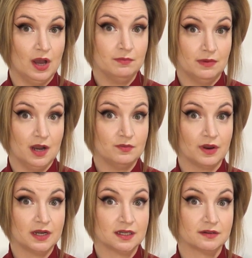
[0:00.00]
I'm
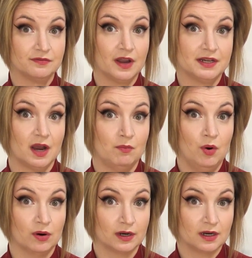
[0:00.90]
ready to find out
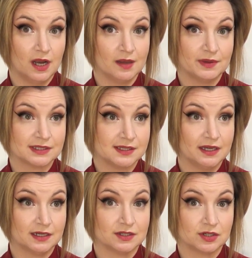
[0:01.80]
more. I'm
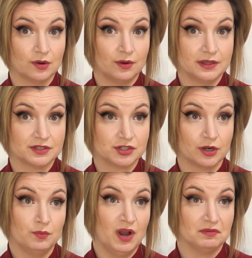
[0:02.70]
excited to go on this
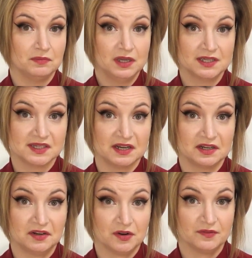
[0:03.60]
journey. Well,
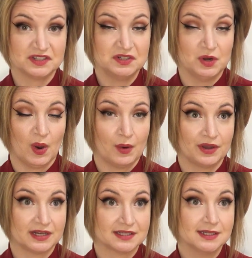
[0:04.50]
excited and nervous, you know how
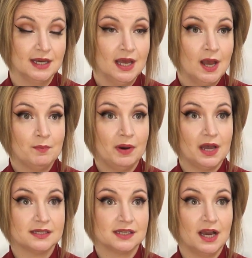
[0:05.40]
it is.
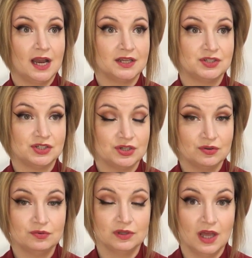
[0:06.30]
But I
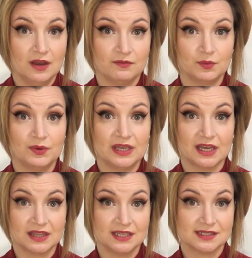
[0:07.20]
do love when we
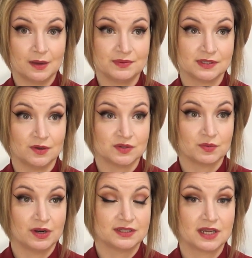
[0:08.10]
get these episodes
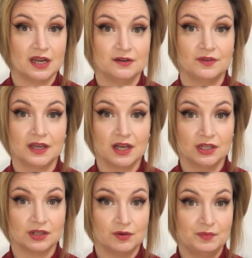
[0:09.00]
where it's kind of like a
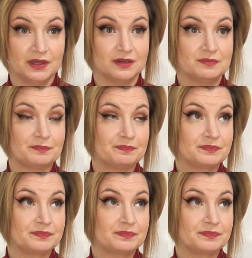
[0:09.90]
little bit